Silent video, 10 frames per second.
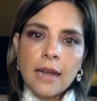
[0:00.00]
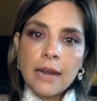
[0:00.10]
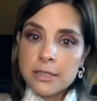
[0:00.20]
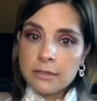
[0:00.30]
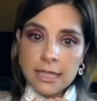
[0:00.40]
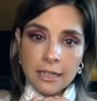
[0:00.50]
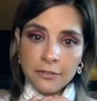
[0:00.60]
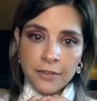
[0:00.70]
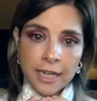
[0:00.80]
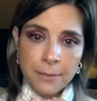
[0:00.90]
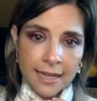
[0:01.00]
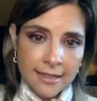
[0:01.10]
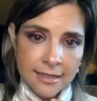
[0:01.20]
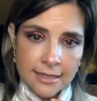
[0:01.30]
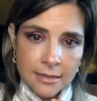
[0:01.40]
I was so terrified by
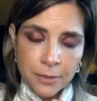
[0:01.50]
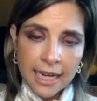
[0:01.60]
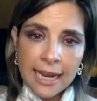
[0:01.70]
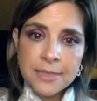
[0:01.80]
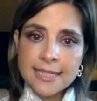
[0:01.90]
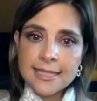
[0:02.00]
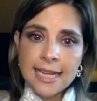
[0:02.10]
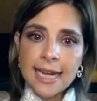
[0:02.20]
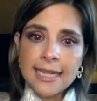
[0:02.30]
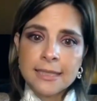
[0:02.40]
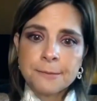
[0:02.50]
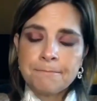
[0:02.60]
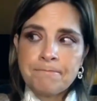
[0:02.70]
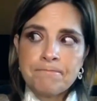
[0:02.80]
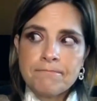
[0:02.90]
this, but I kept it inside.
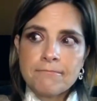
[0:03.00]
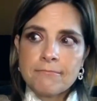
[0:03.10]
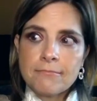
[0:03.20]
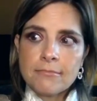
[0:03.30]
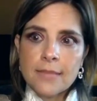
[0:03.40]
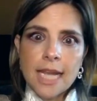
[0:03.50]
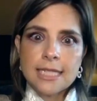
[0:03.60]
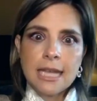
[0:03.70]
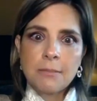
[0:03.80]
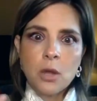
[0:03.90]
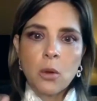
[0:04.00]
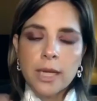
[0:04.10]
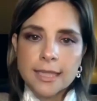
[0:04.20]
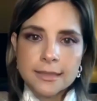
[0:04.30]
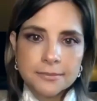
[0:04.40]
I just kept
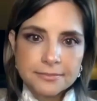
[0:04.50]
going.